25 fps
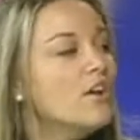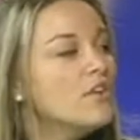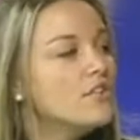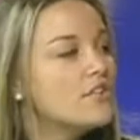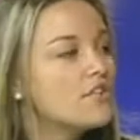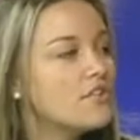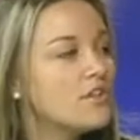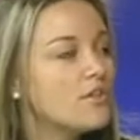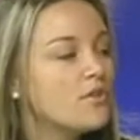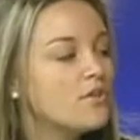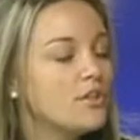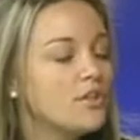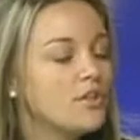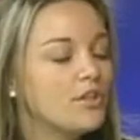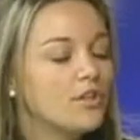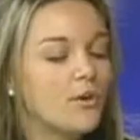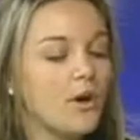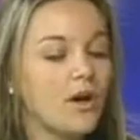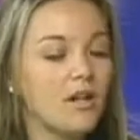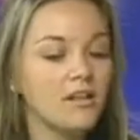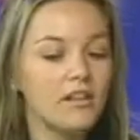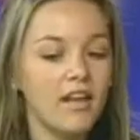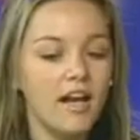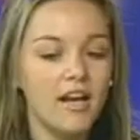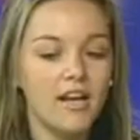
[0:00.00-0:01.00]
So
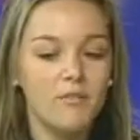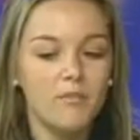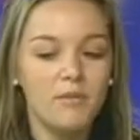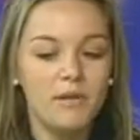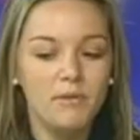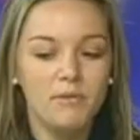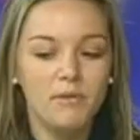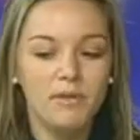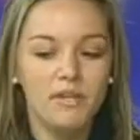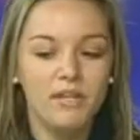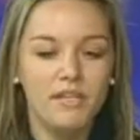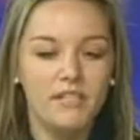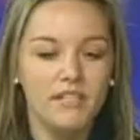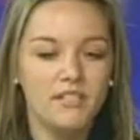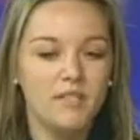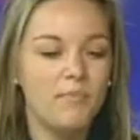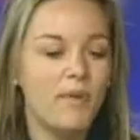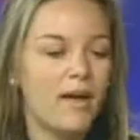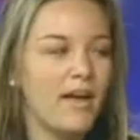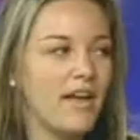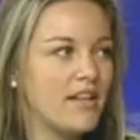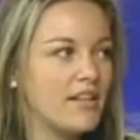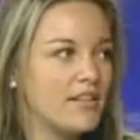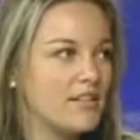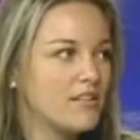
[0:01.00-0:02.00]
a lot of people, and it
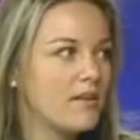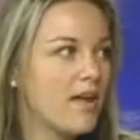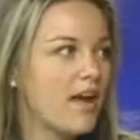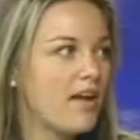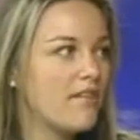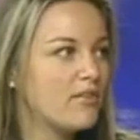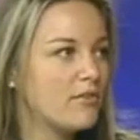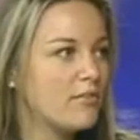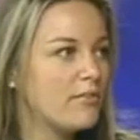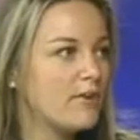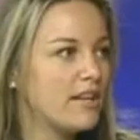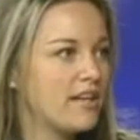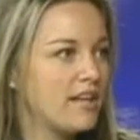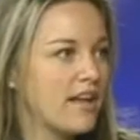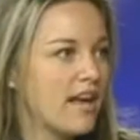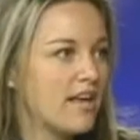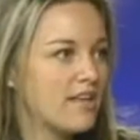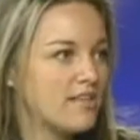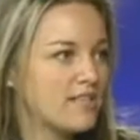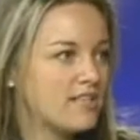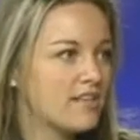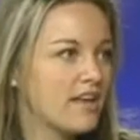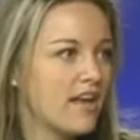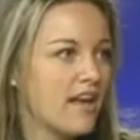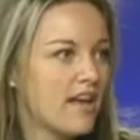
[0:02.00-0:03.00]
depends. Everybody
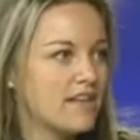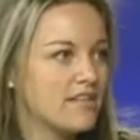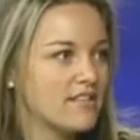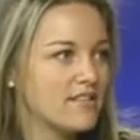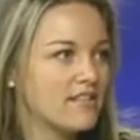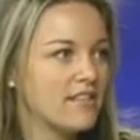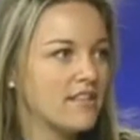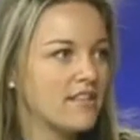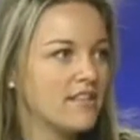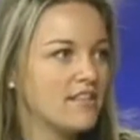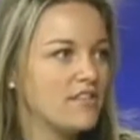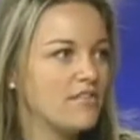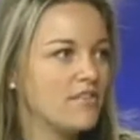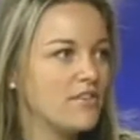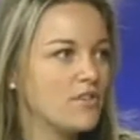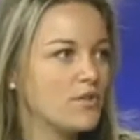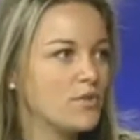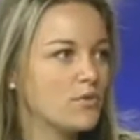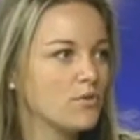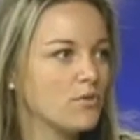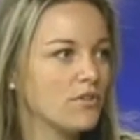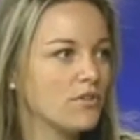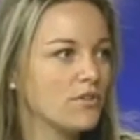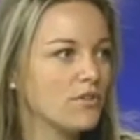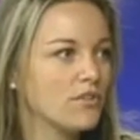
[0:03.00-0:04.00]
has an
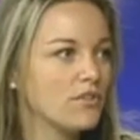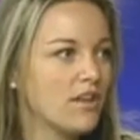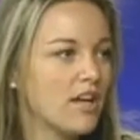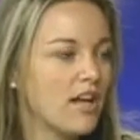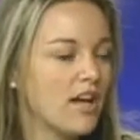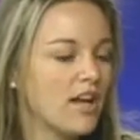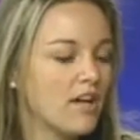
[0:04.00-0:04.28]
individual